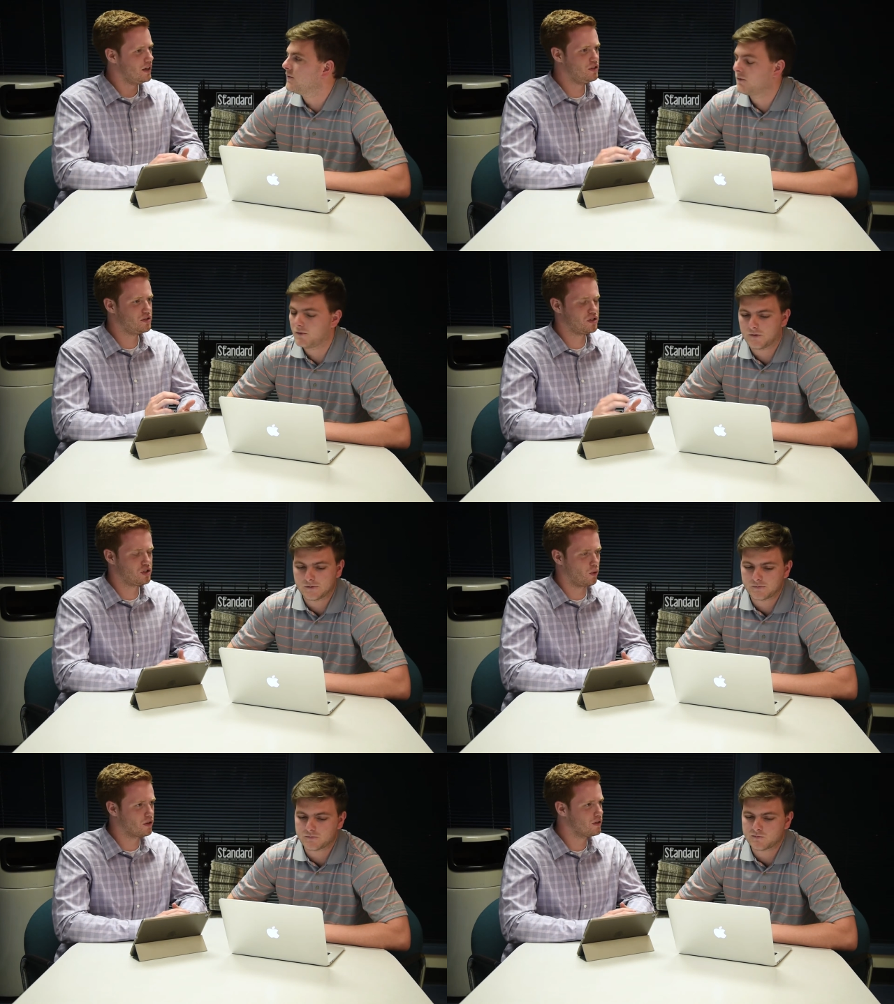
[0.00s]
Speaker 1: He's
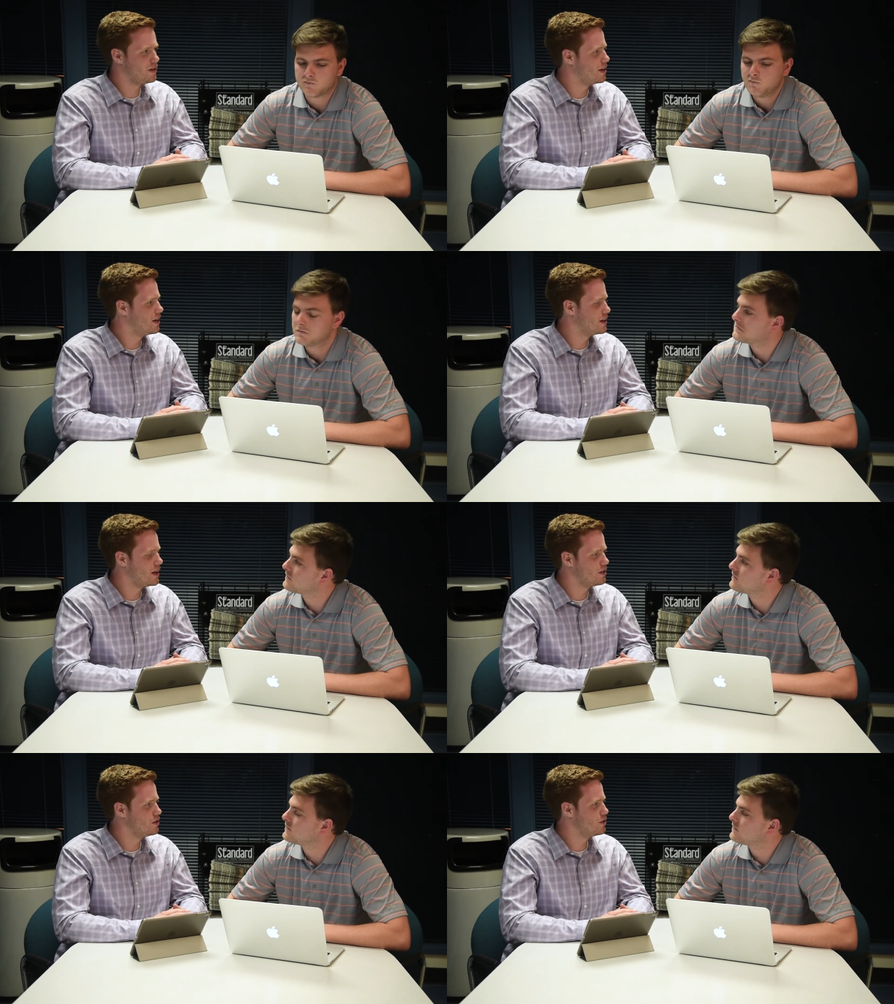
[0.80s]
shorter. He can get
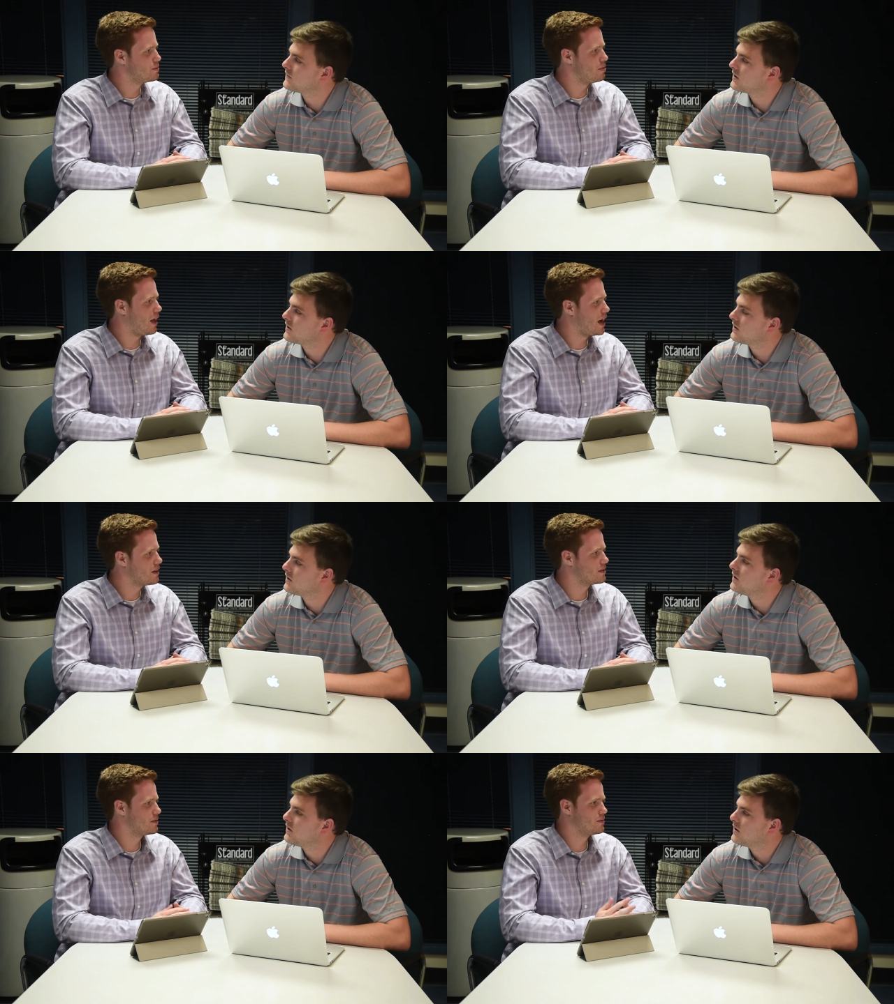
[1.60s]
under those
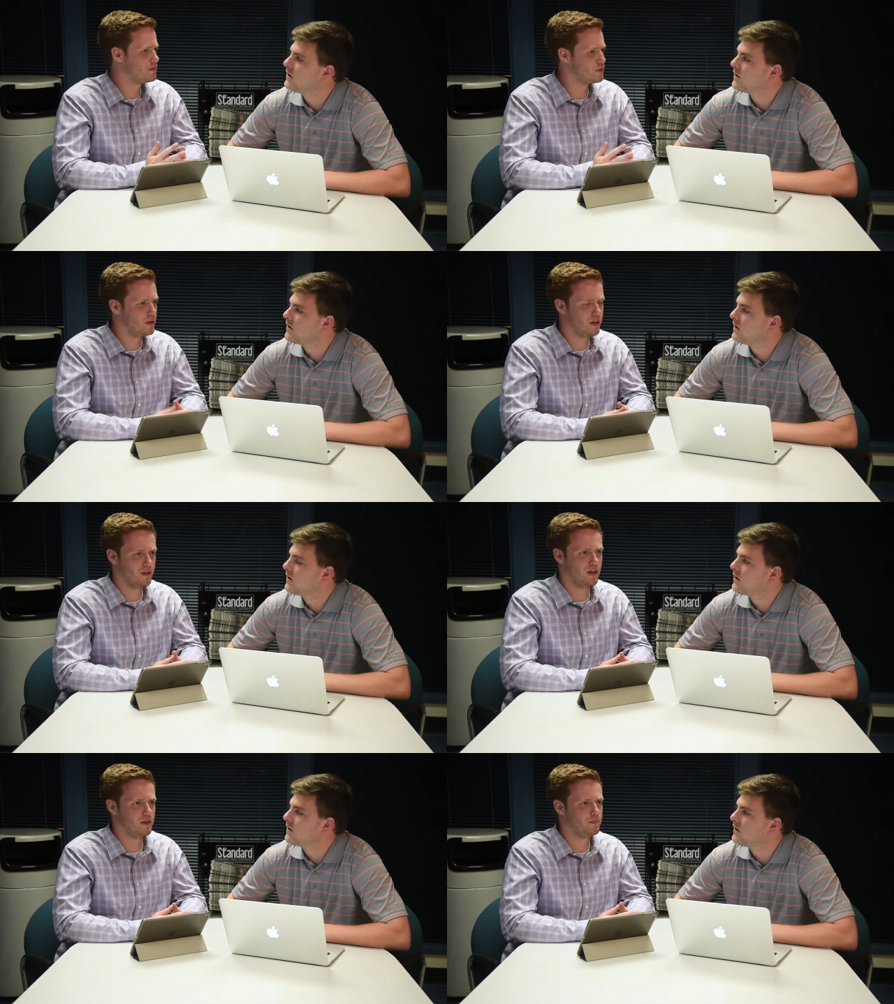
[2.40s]
blocks,
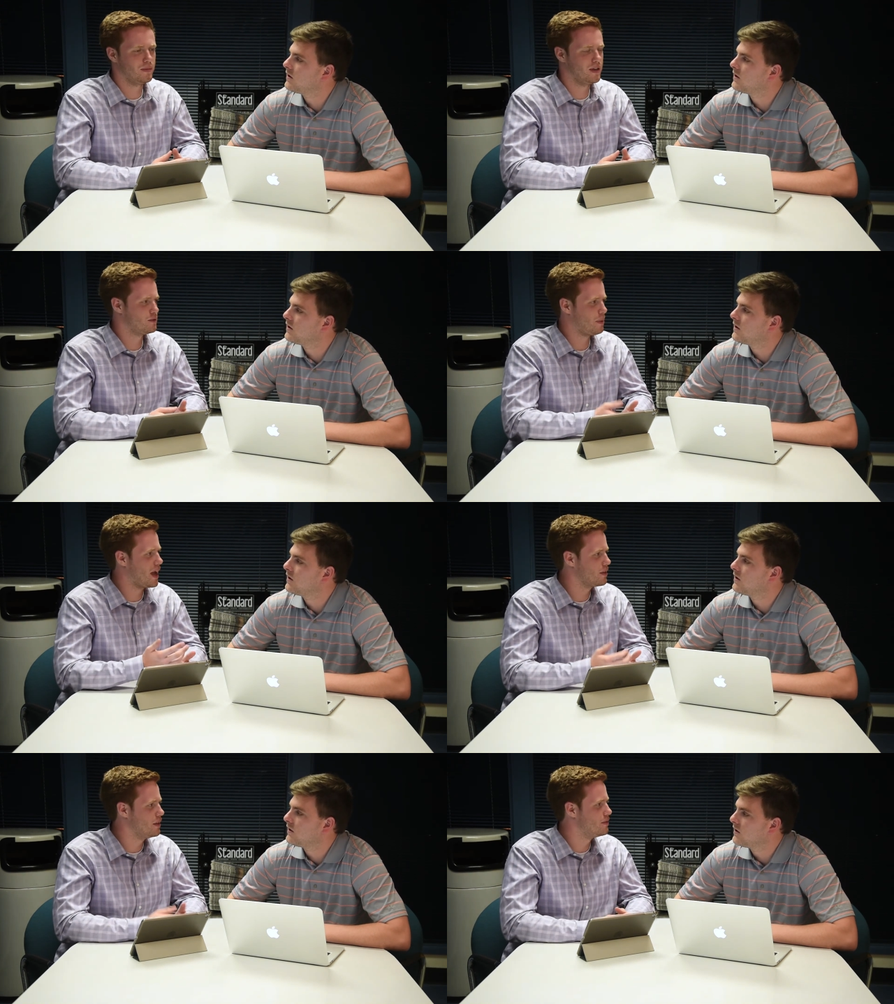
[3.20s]
get get his
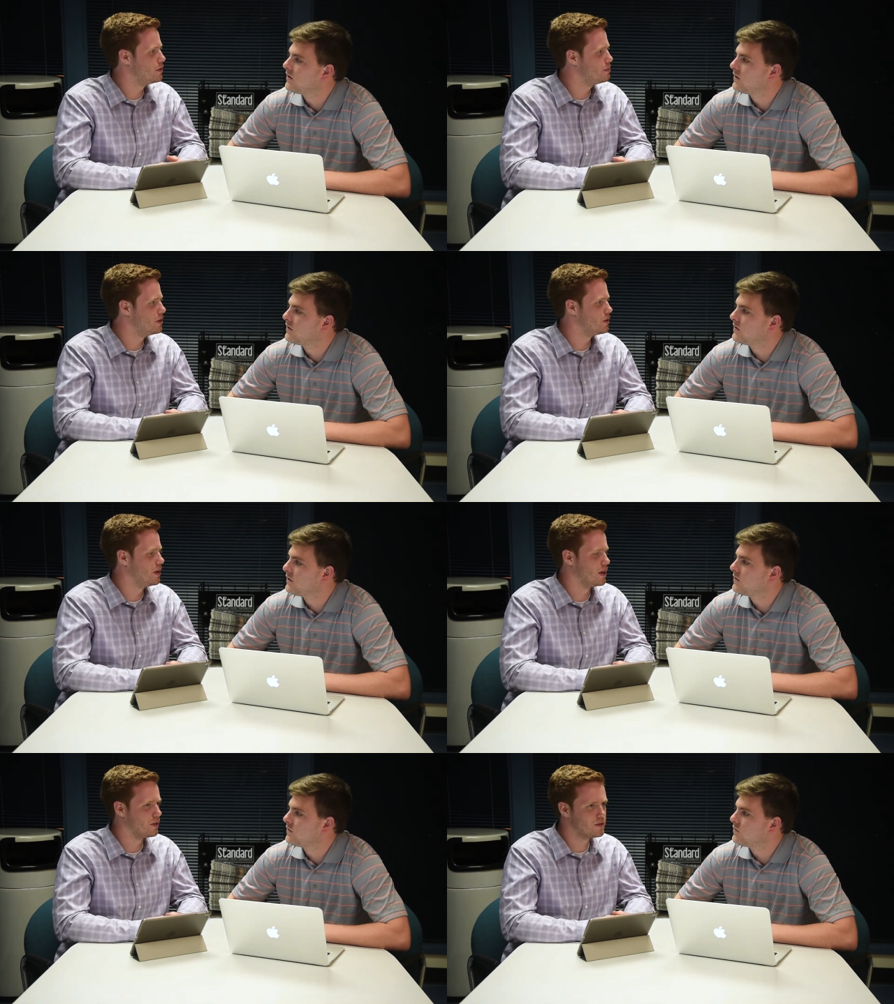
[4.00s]
pad level below
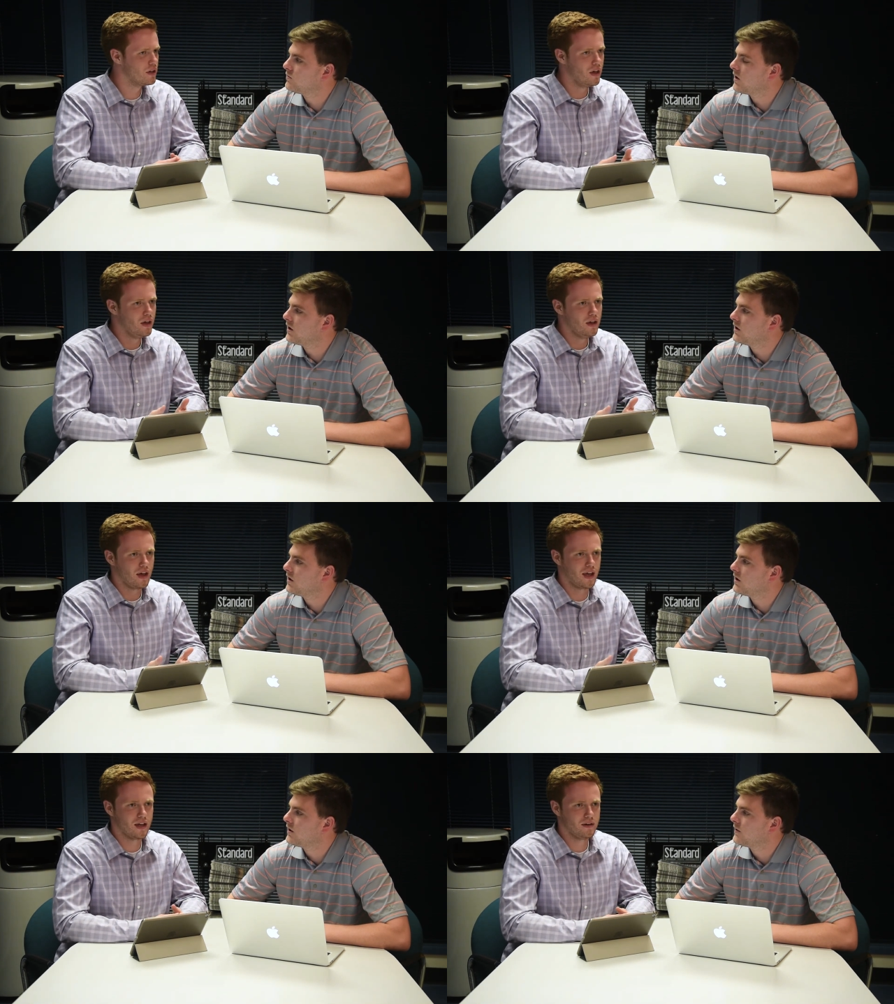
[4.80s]
the others. Right.
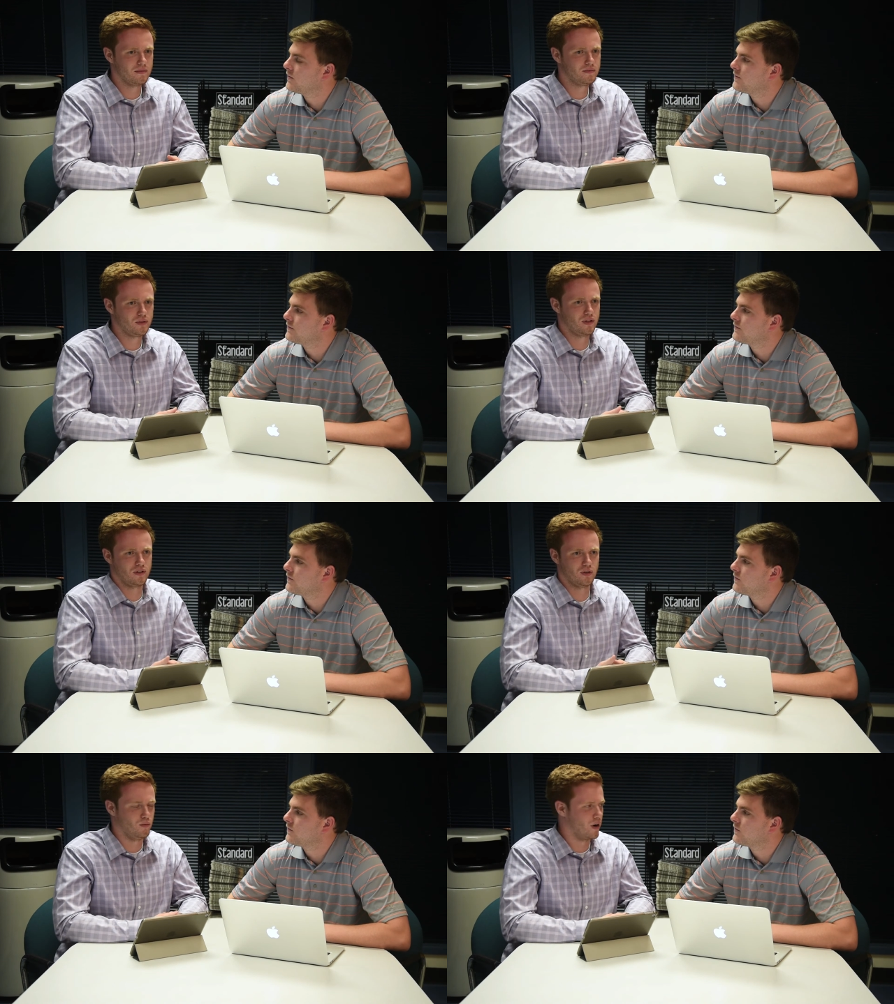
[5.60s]
And
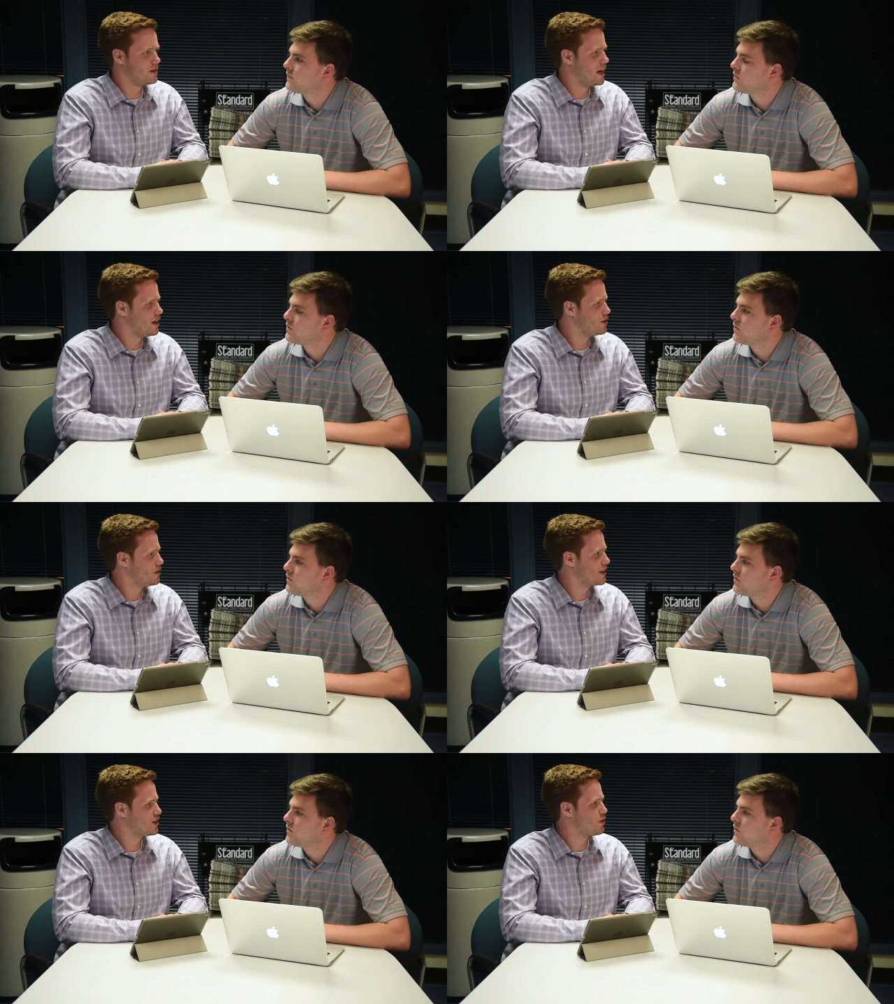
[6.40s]
run down there
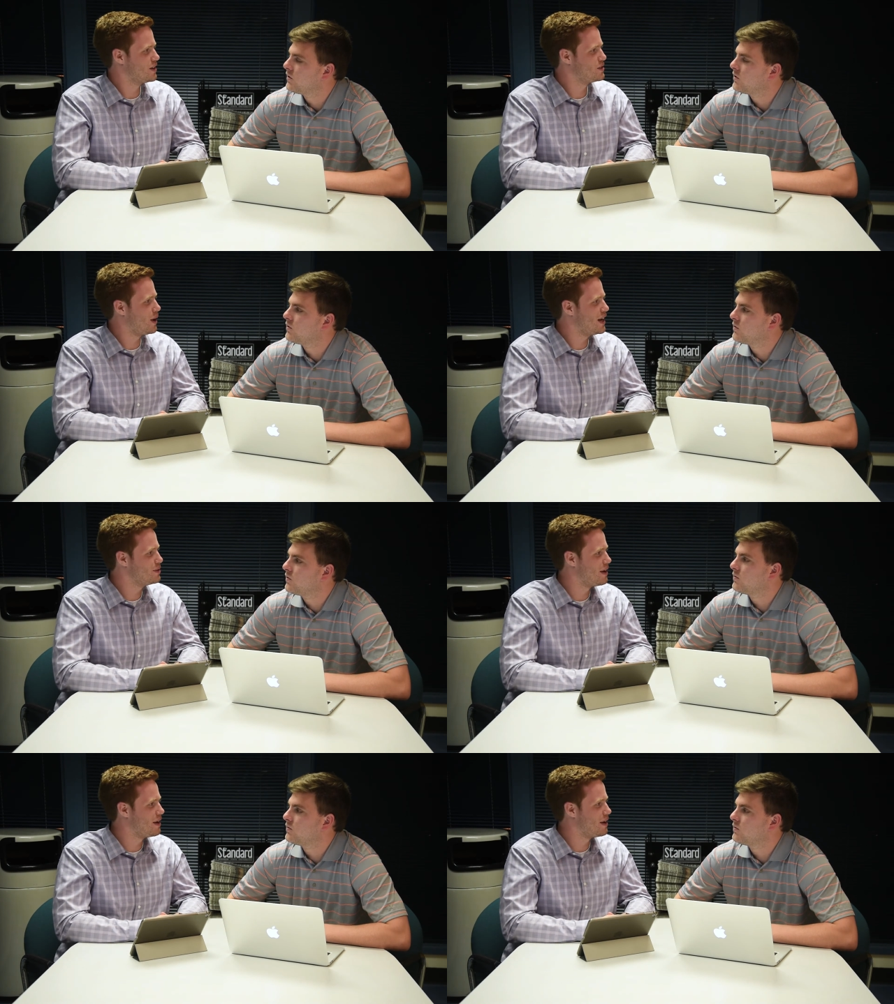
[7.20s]
like a crazy wild